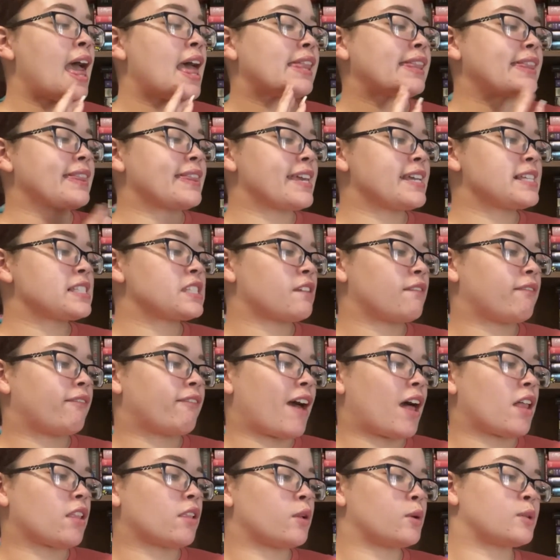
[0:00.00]
This
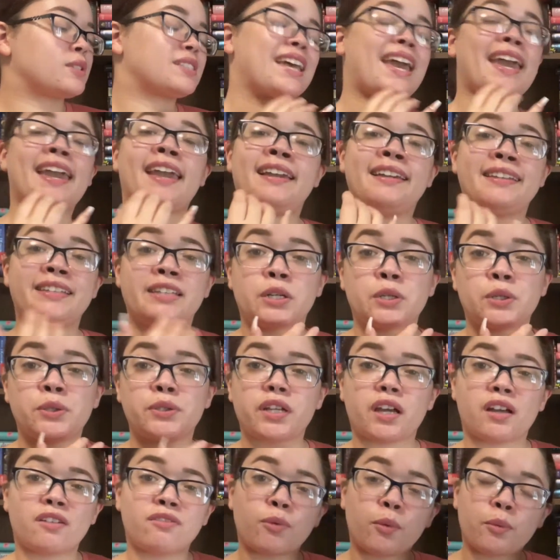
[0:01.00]
follows a guild
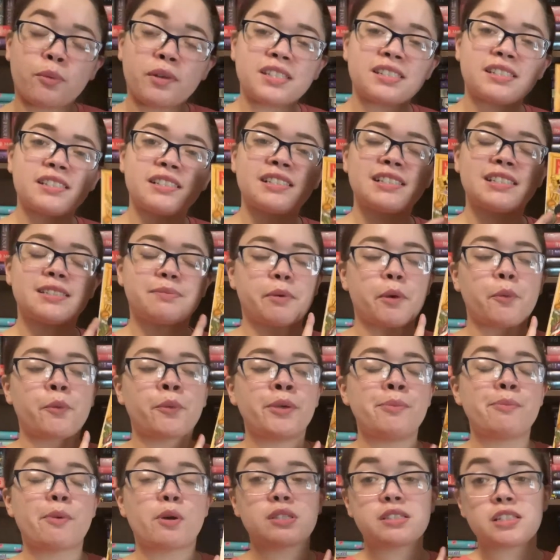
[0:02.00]
of wizards, but we
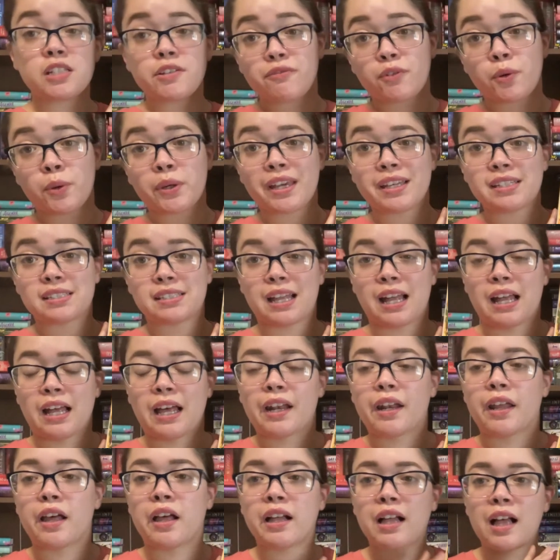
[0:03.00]
mostly focus
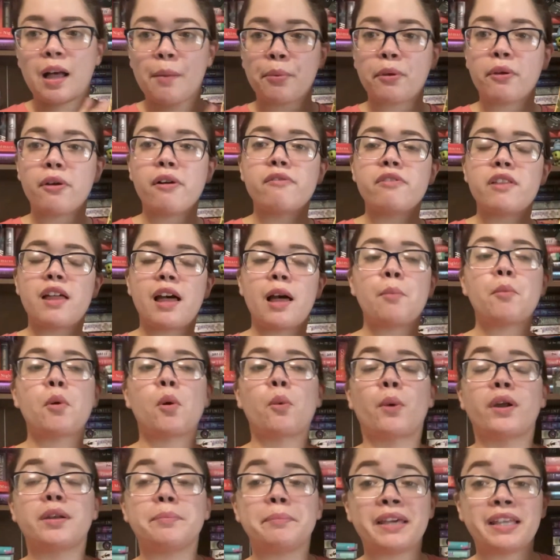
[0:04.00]
on a couple of them,
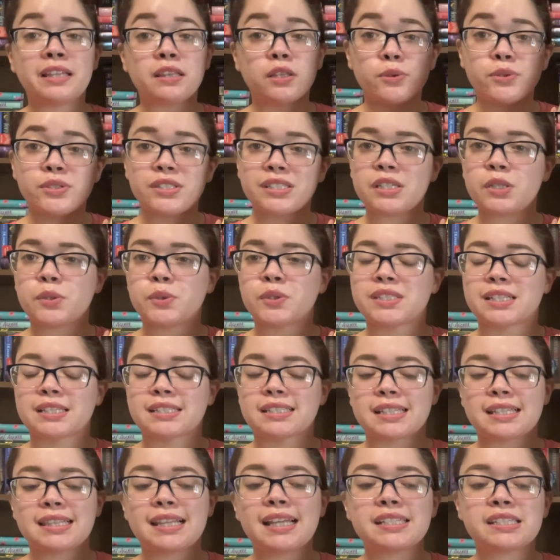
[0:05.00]
one being Lucy, who's a
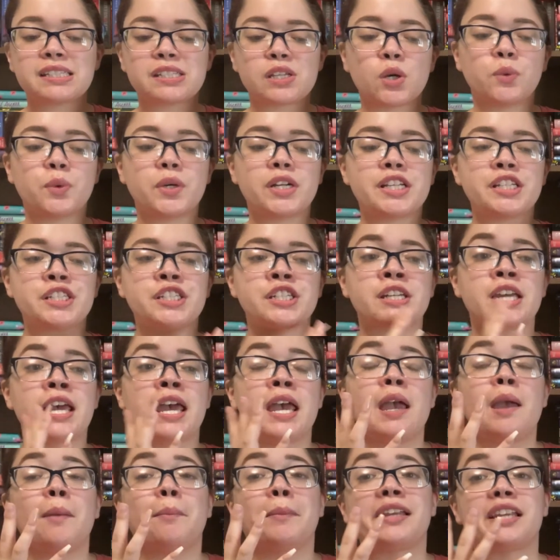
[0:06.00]
celestial witch,
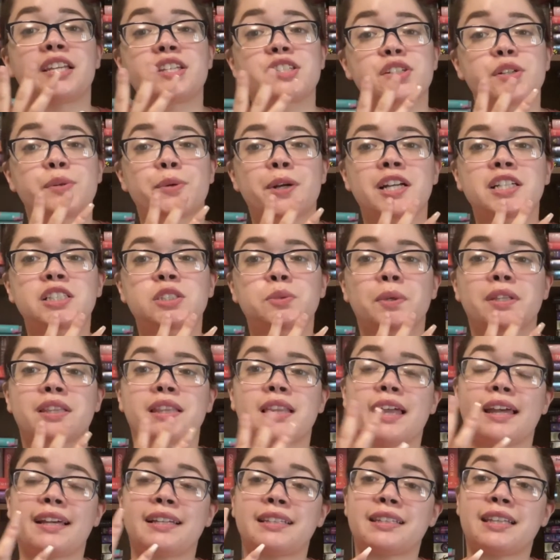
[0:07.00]
meaning she works with
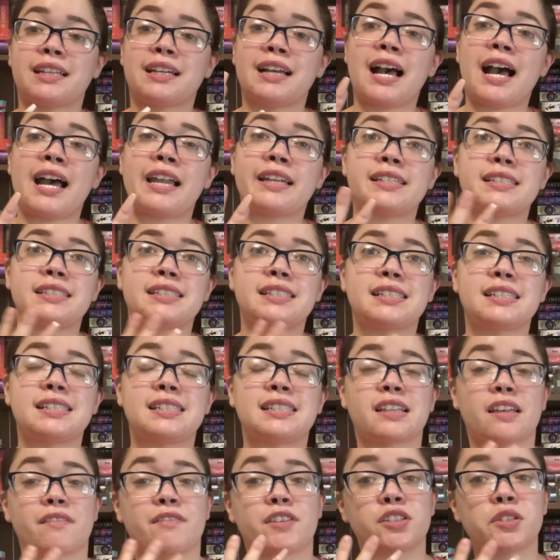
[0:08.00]
like the
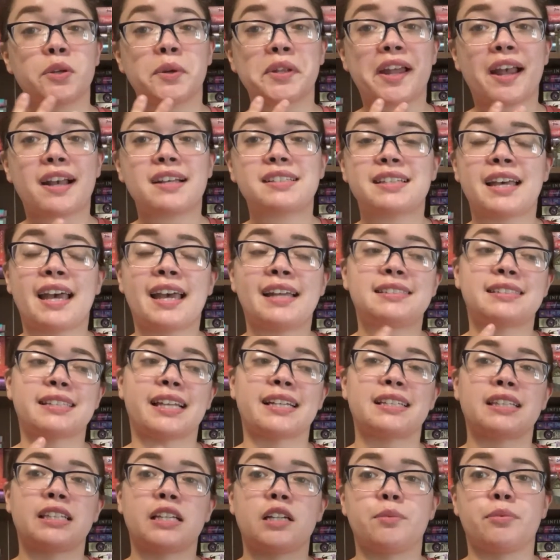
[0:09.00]
goddesses of the zodiac signs
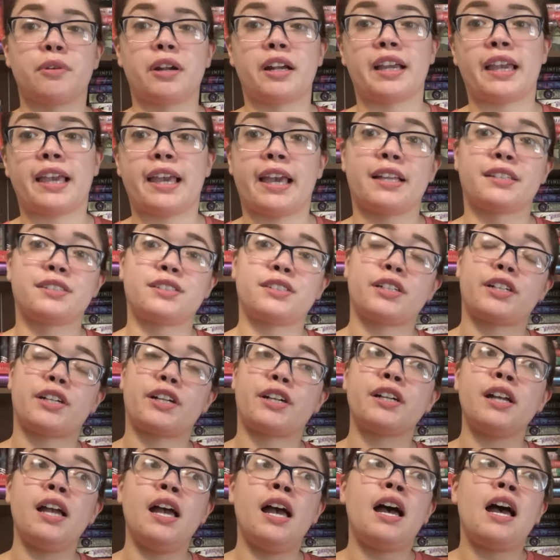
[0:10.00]
like Libra,
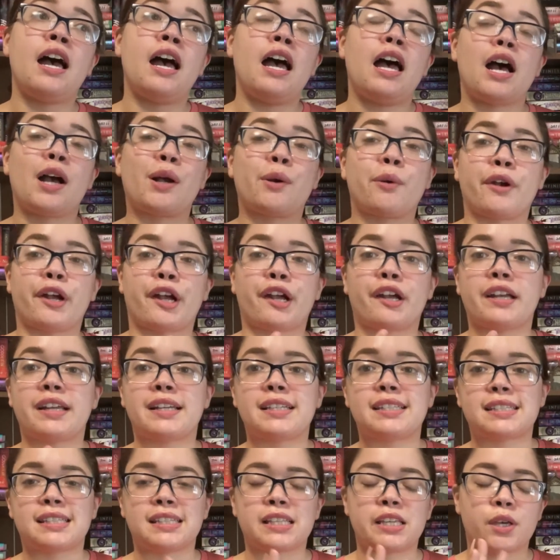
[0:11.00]
Cancer,
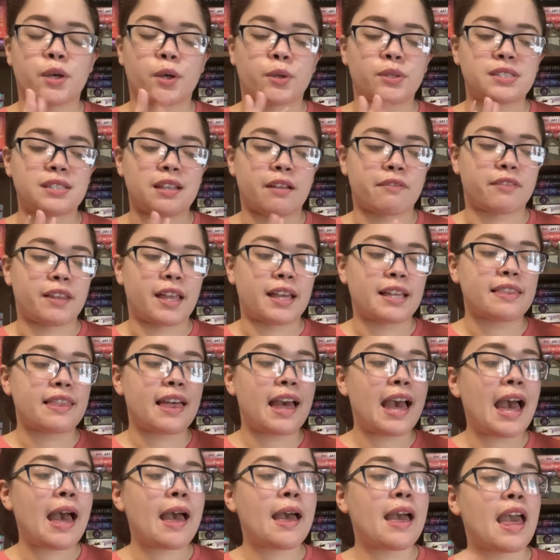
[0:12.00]
Aquarius, Leo, stuff like
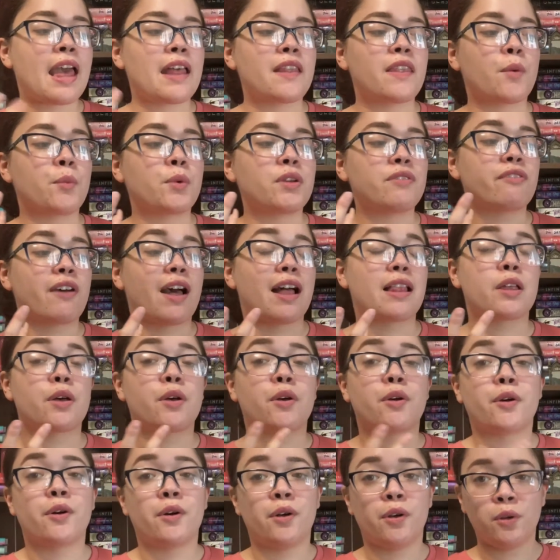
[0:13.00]
that. And then we
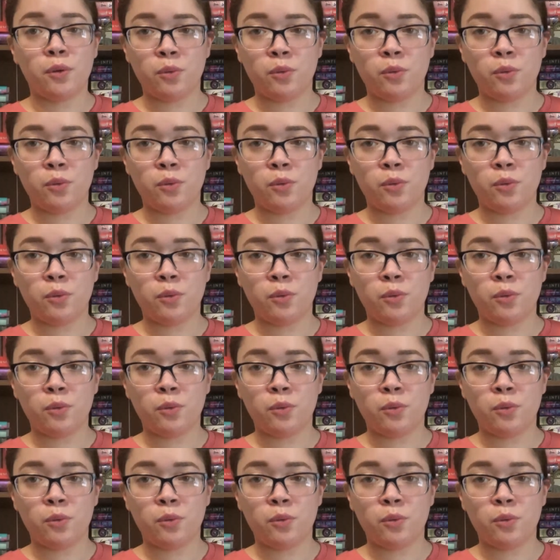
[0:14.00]
follow